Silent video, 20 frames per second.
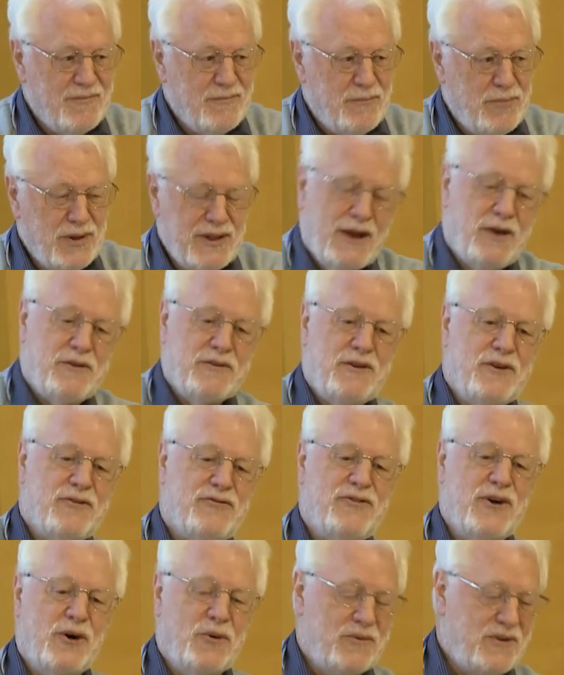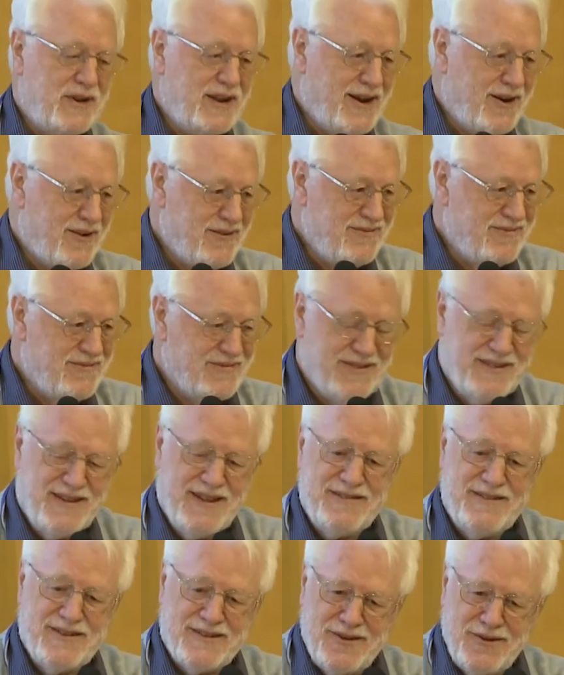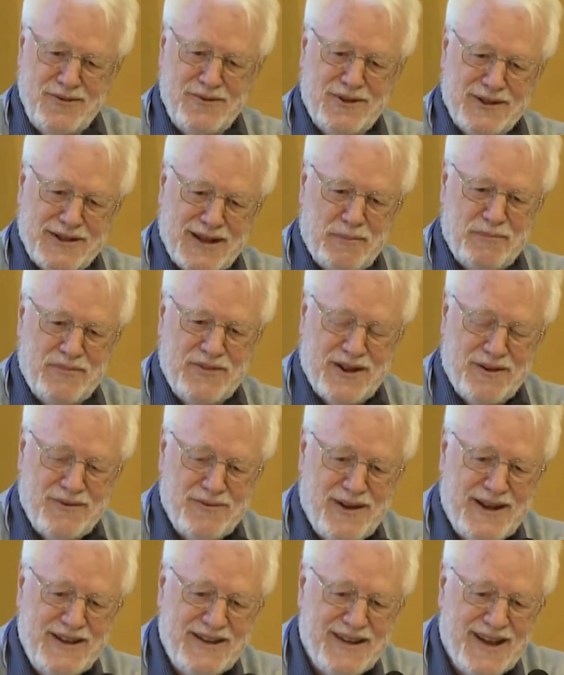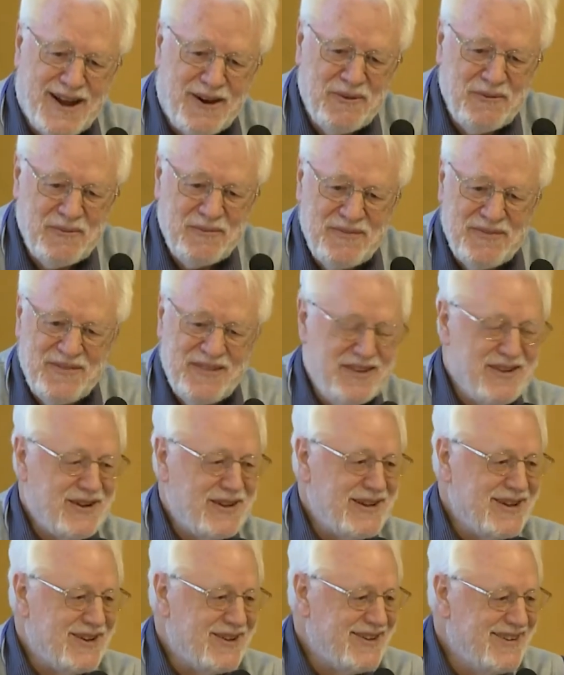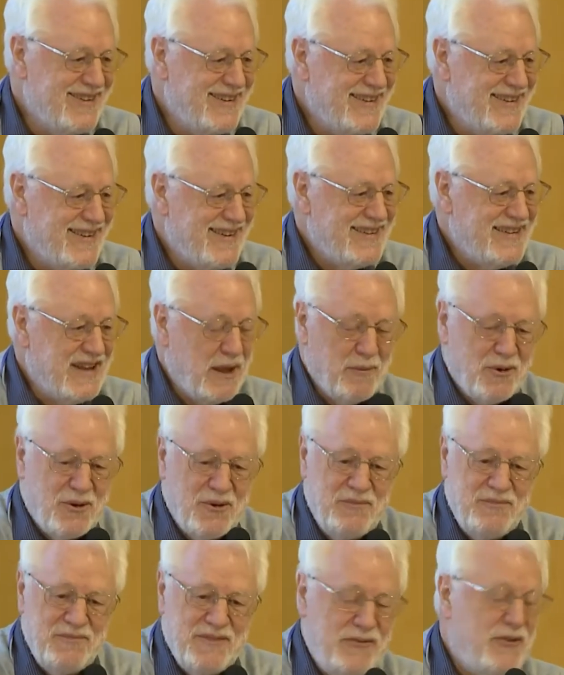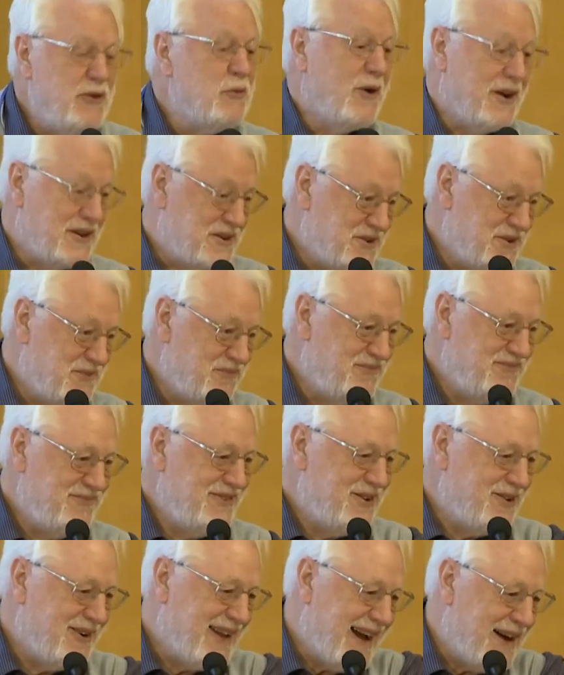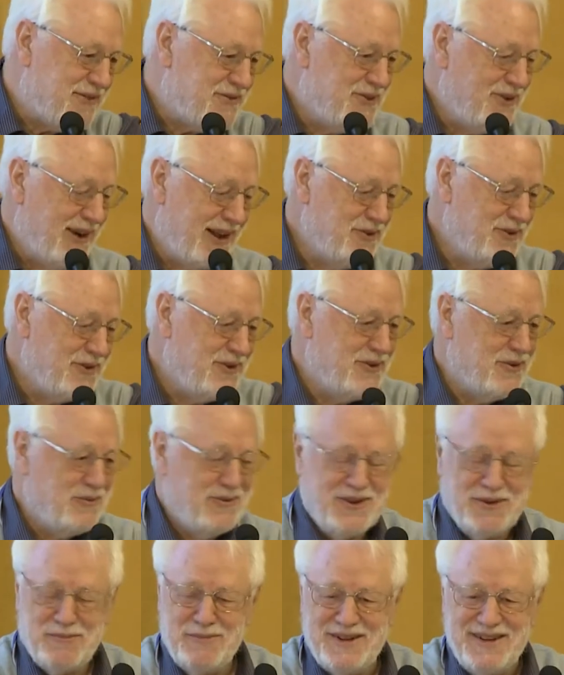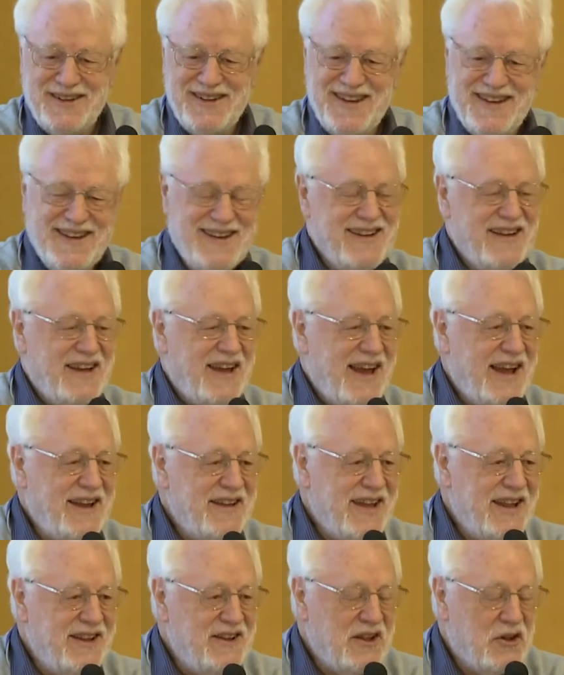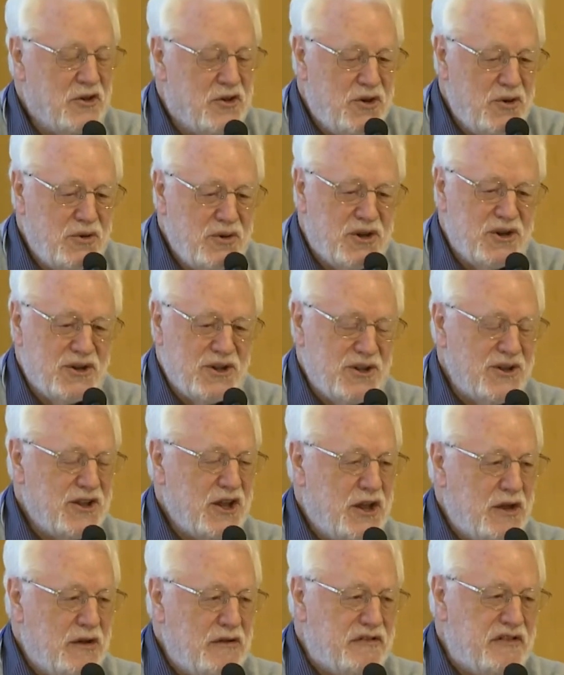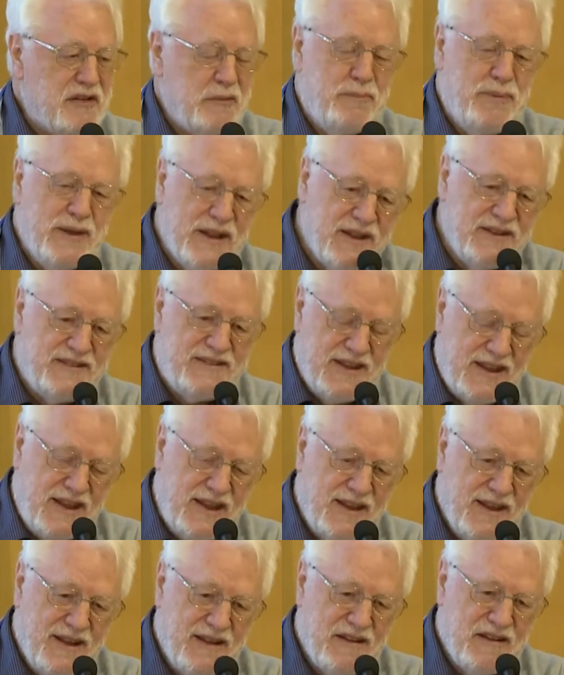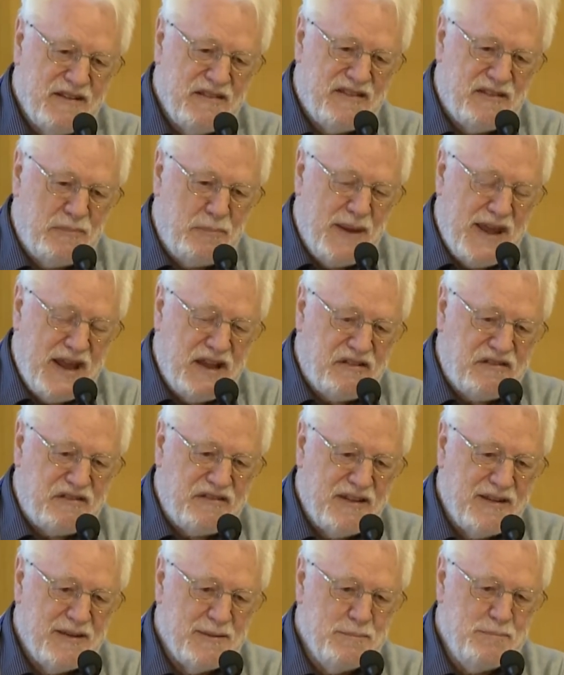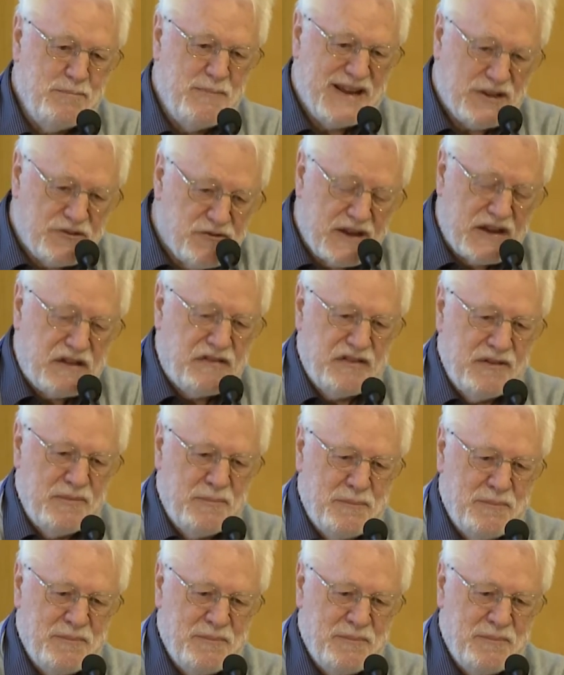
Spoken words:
Pull out your phone now. Get your Google up there right now. This is our little demo, if you want to. You don't have to. I know you don't want to. But and Google usability space metrics.